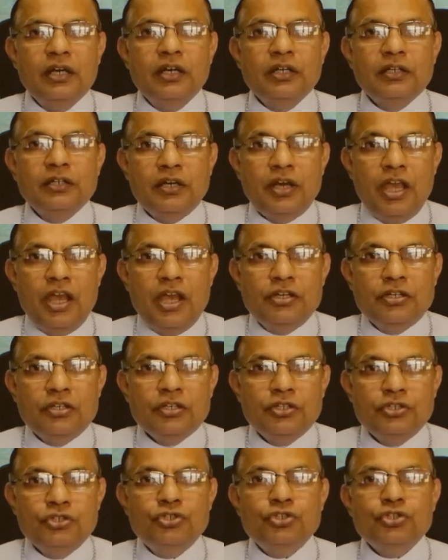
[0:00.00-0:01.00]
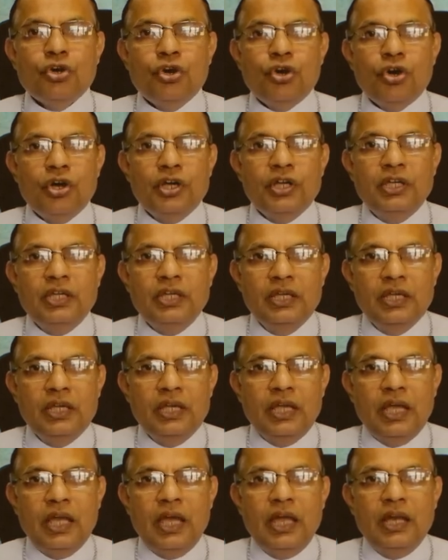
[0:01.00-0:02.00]
a great joy
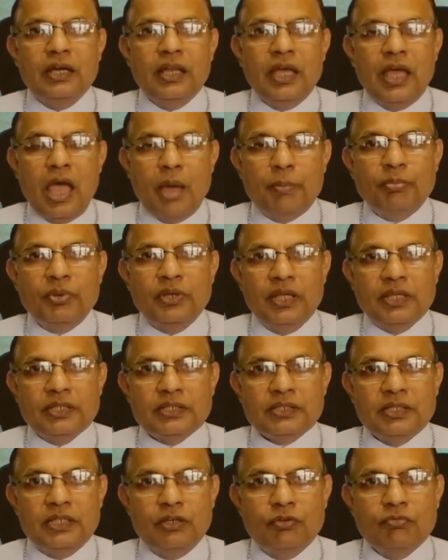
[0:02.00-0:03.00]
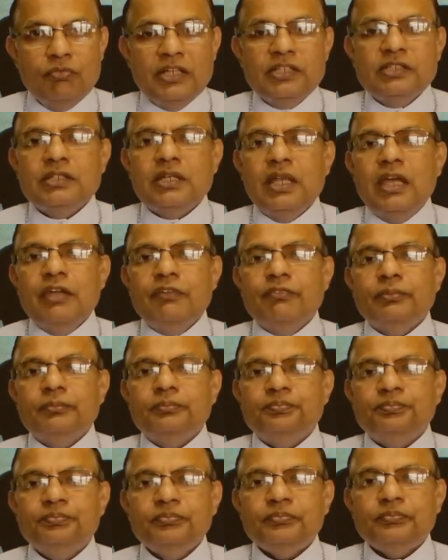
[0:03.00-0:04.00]
and happiness in one's life.